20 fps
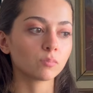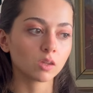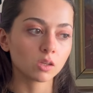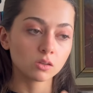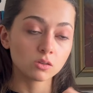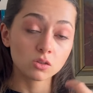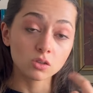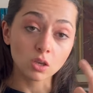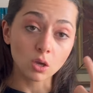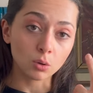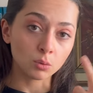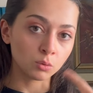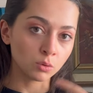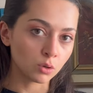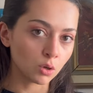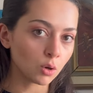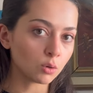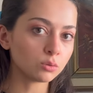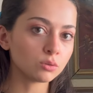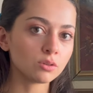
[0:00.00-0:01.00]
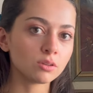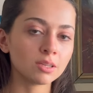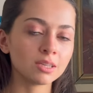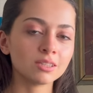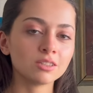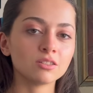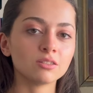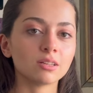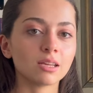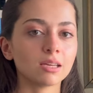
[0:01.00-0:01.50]
So go to the
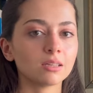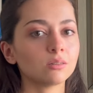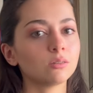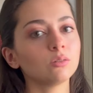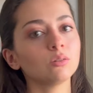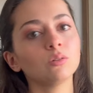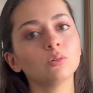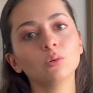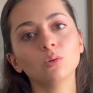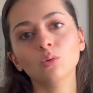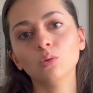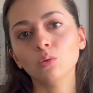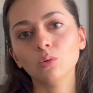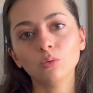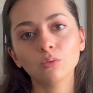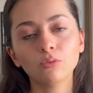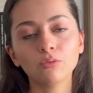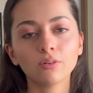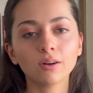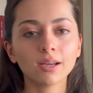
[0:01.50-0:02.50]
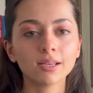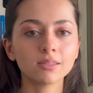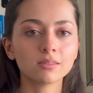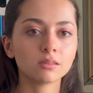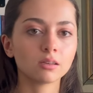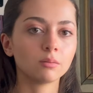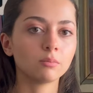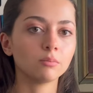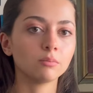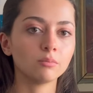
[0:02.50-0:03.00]
internet or find
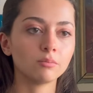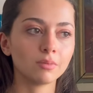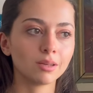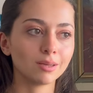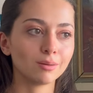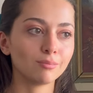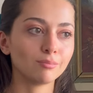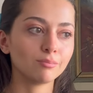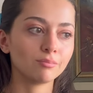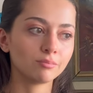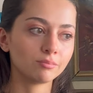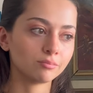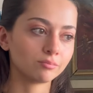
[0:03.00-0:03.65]
some